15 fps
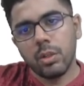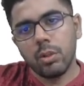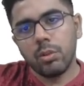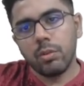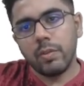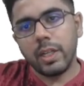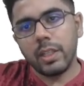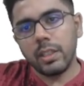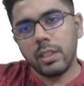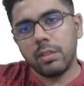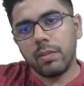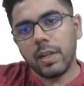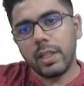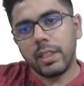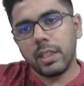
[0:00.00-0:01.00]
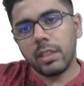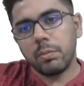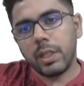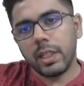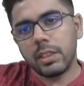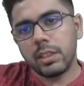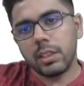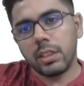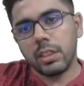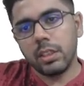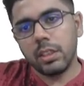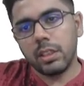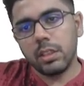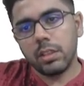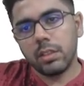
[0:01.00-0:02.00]
when divided by
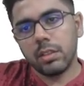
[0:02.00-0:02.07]
3